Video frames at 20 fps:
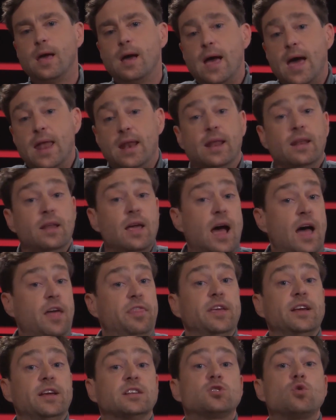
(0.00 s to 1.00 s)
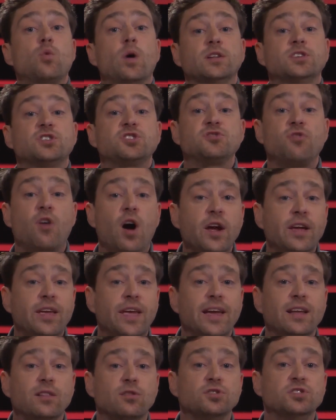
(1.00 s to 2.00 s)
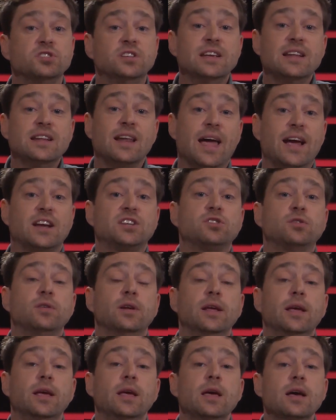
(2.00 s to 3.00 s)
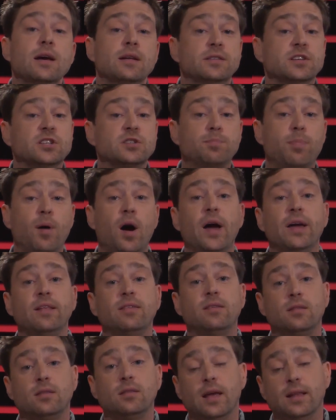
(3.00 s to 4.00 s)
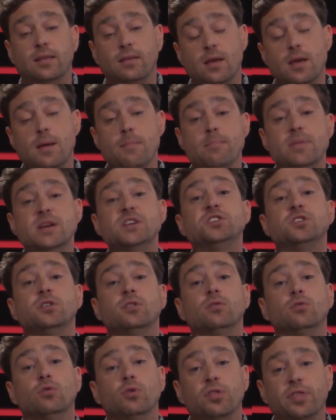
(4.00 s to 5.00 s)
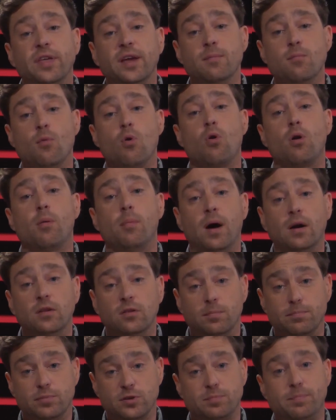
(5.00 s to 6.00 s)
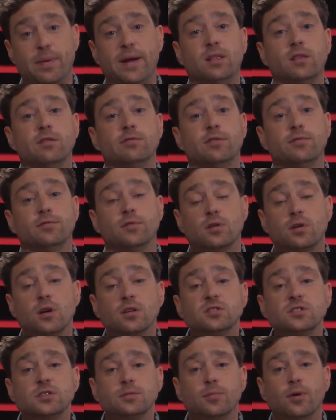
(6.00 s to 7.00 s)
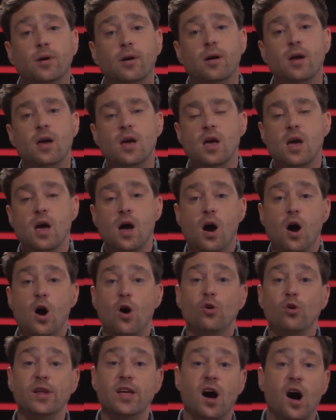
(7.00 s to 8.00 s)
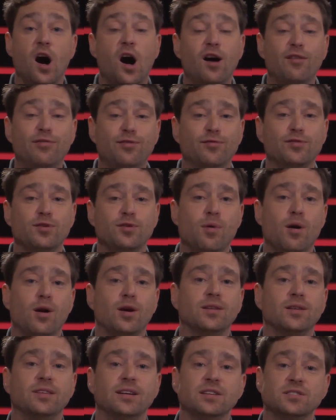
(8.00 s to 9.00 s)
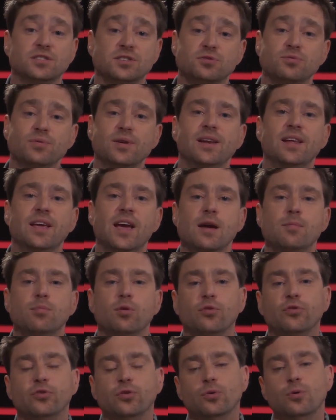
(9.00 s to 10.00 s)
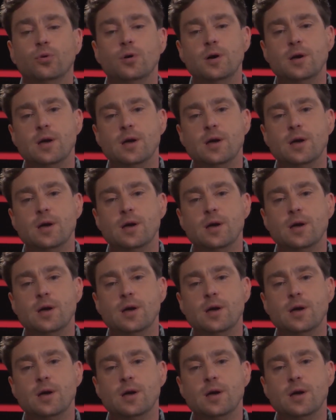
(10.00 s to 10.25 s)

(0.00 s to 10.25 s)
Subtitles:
and then I think it's quite striking to see that actually, despite that ambition to think more about the perspective of the customer, only half of the marketeers is really able to